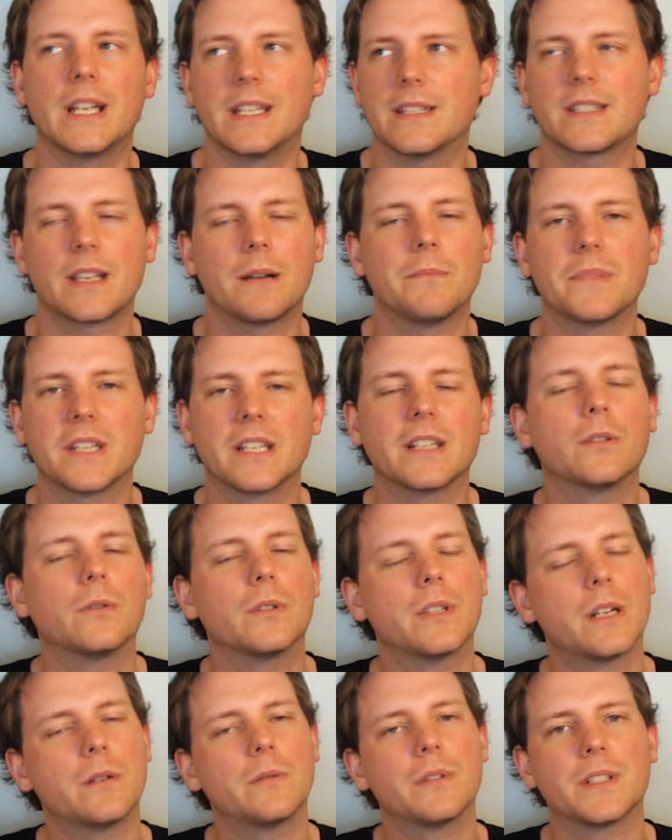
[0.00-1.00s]
something,
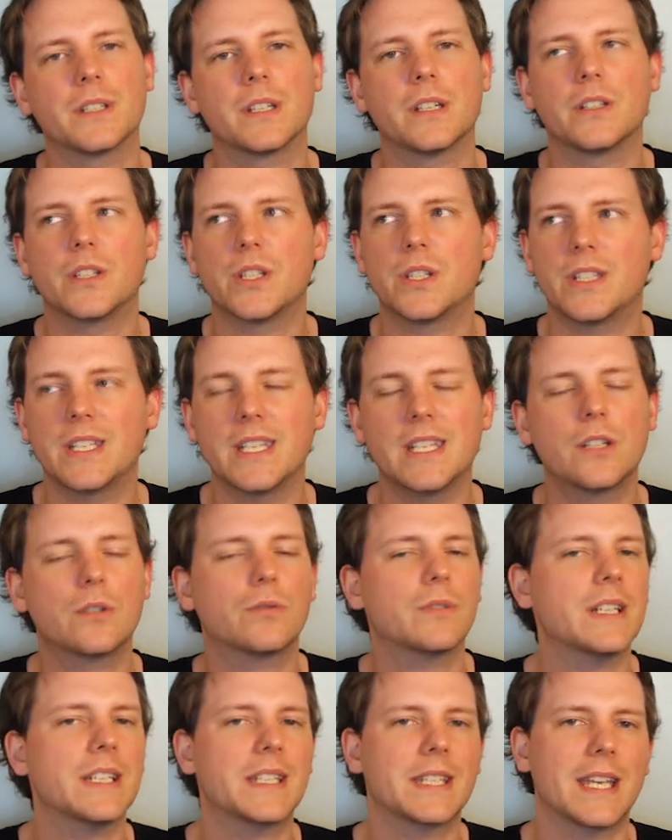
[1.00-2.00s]
or there was a
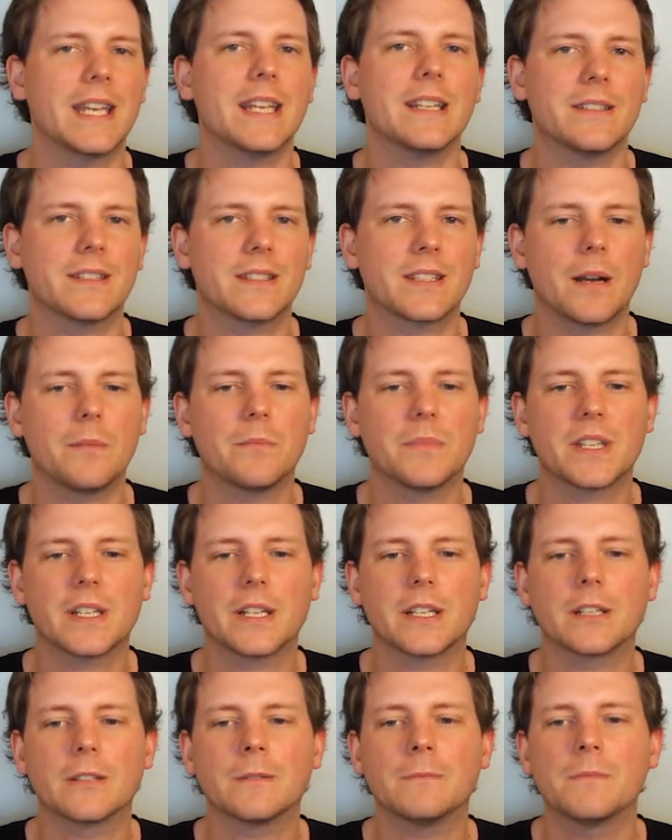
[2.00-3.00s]
decrease in
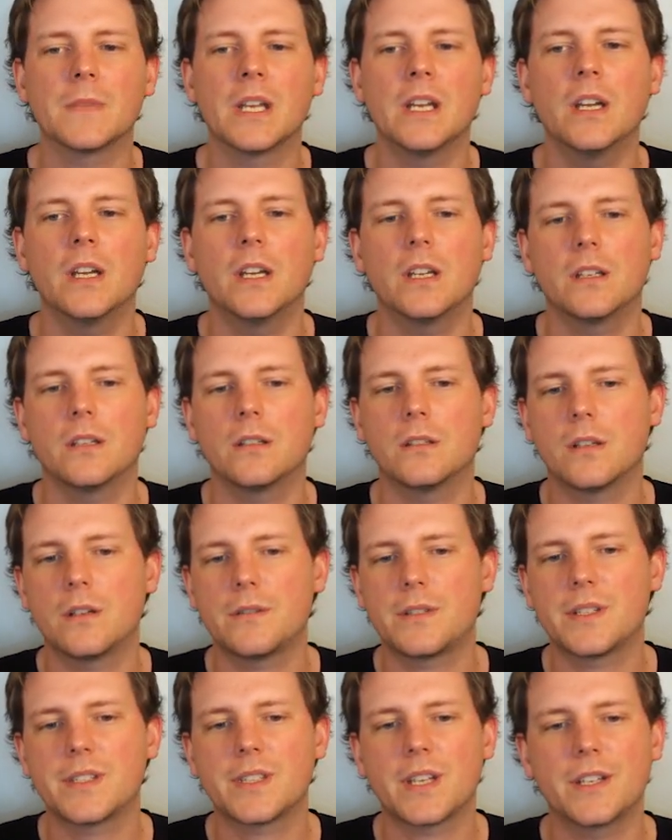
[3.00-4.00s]
something. You
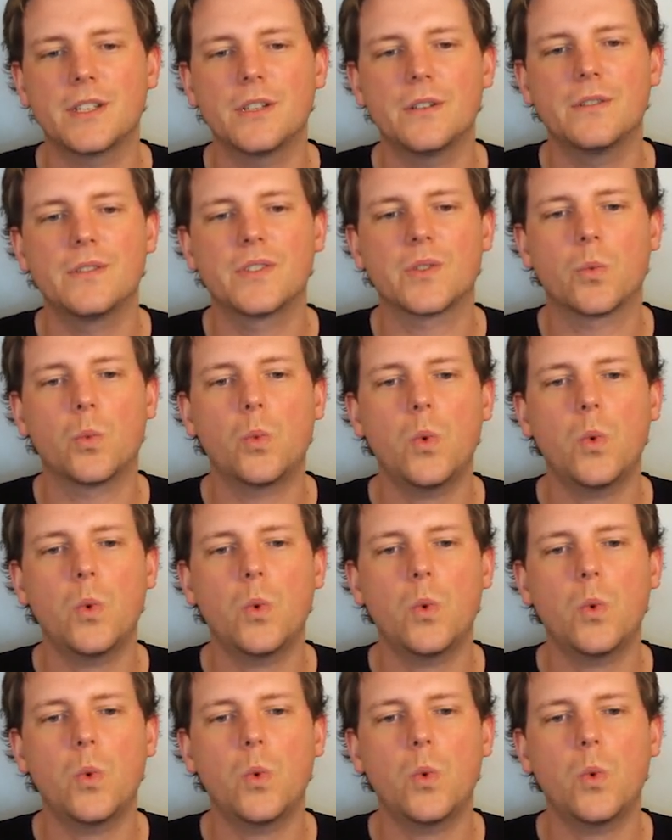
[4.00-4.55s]
notice I use